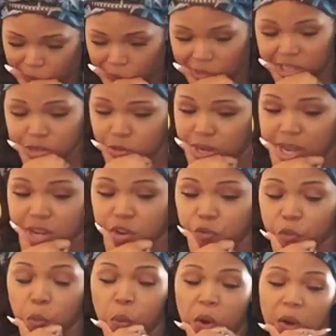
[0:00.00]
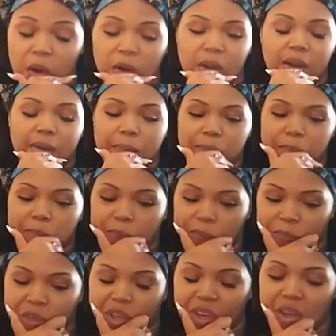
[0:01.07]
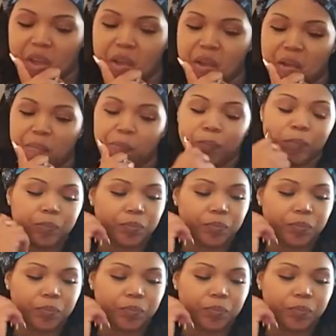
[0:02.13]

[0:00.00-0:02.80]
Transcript: This what they do for work. Okay.